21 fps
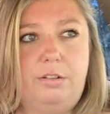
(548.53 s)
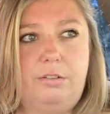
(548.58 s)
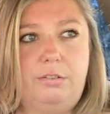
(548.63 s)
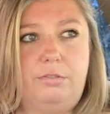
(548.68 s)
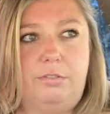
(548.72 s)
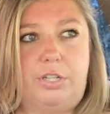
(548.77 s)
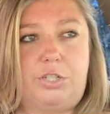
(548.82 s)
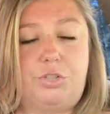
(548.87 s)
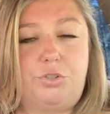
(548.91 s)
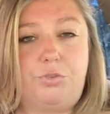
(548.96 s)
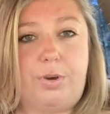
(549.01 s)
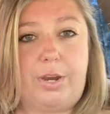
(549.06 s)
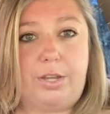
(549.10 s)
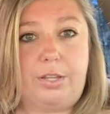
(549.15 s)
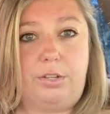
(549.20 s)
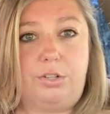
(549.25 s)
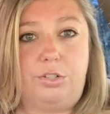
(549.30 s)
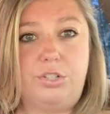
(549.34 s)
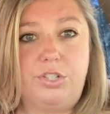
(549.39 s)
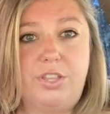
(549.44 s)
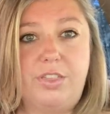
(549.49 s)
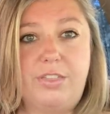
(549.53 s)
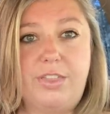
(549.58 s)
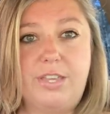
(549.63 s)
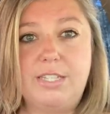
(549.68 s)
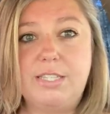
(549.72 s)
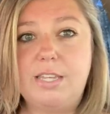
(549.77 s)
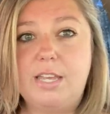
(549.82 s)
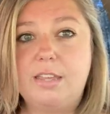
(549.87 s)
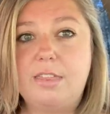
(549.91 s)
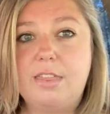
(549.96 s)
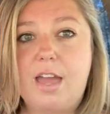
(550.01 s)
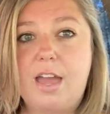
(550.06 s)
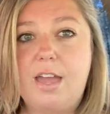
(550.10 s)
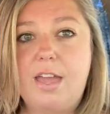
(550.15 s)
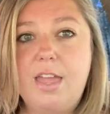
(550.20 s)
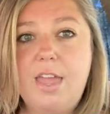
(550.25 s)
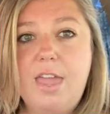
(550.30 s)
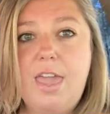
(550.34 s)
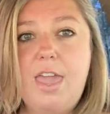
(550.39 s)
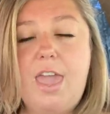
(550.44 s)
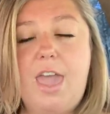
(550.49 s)
like trailers and things like that.
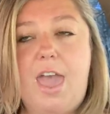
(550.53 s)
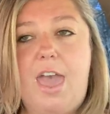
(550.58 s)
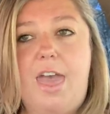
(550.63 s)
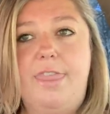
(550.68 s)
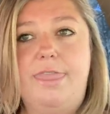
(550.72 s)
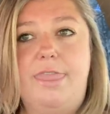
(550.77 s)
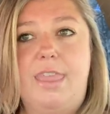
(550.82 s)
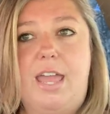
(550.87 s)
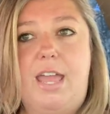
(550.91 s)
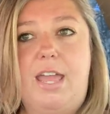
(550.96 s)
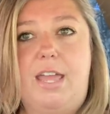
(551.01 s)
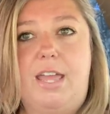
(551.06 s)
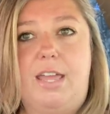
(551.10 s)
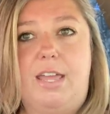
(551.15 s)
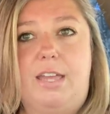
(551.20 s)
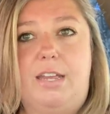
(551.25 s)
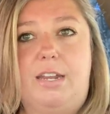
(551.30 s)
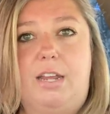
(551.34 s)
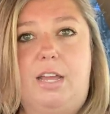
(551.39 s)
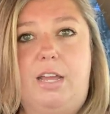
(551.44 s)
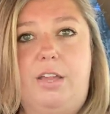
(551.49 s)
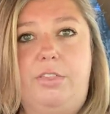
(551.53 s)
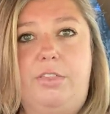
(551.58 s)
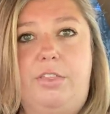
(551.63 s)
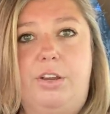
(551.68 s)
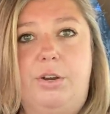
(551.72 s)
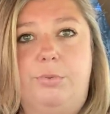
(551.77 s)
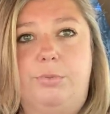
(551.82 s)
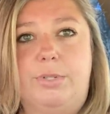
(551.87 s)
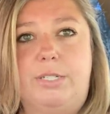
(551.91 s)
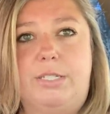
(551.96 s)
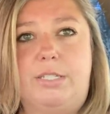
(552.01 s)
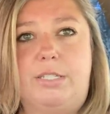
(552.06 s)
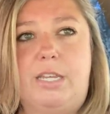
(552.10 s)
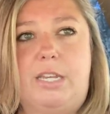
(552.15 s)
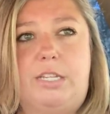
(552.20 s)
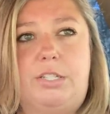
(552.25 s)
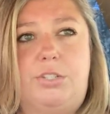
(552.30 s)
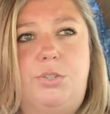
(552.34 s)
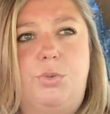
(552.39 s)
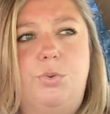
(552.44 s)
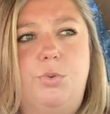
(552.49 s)
And then there was a
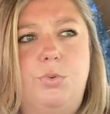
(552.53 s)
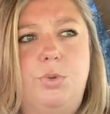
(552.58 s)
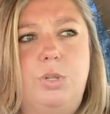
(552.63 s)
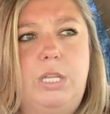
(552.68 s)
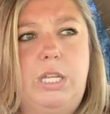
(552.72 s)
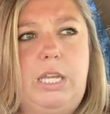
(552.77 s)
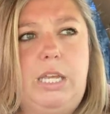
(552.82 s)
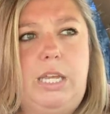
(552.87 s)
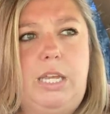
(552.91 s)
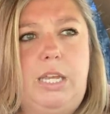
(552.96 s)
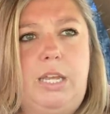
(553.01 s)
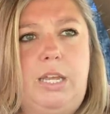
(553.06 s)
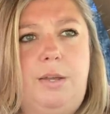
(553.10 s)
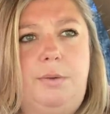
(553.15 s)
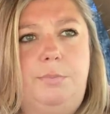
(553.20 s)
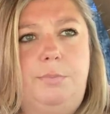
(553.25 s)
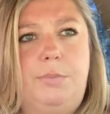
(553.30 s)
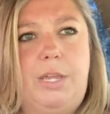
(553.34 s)
schoolie